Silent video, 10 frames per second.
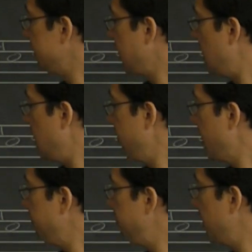of the time,
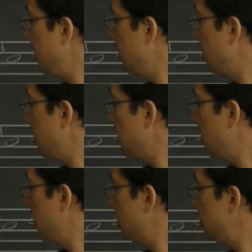and
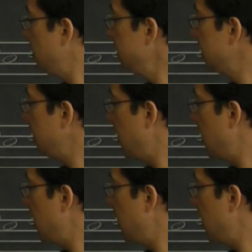some of the